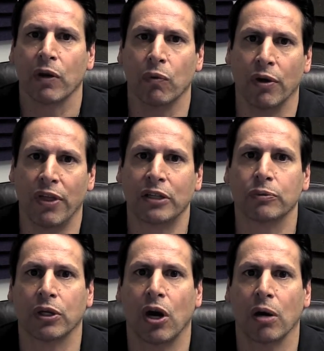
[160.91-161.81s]
Well, that's
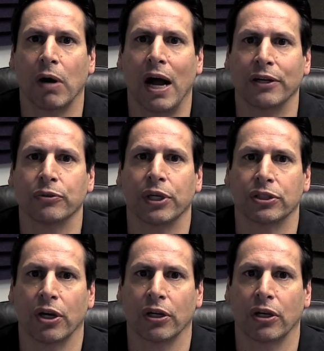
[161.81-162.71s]
what
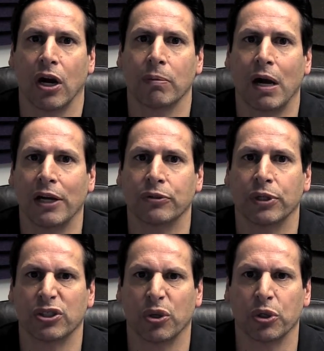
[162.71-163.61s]
carbohydrates are.
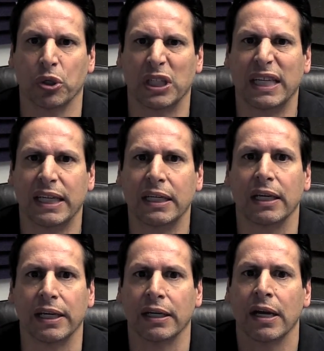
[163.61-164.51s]
Carbohydrates are your
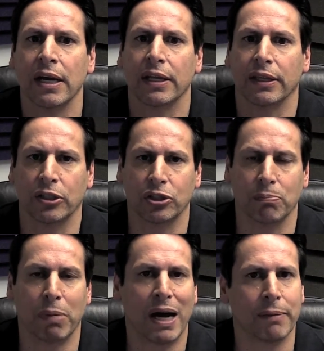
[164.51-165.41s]
kindling that your
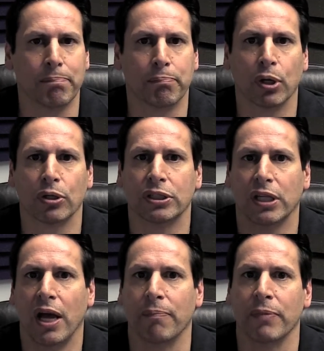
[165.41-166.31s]
body burns
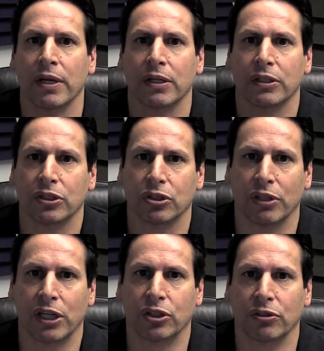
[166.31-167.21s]
up so
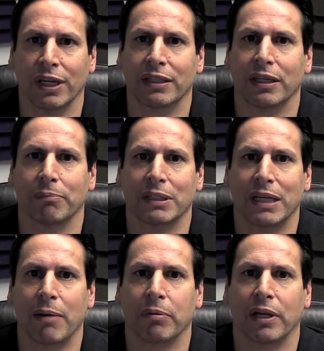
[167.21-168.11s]
that you then can
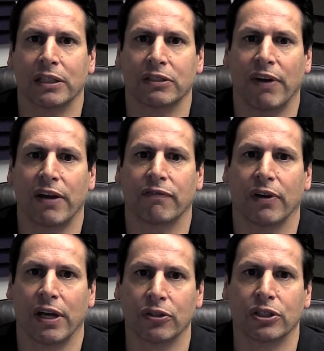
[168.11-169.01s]
metabolize fat for
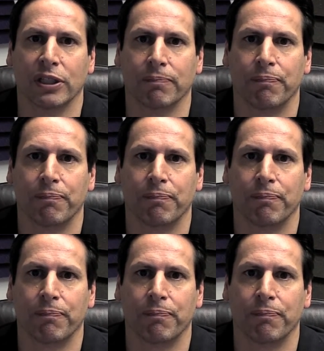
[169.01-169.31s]
energy.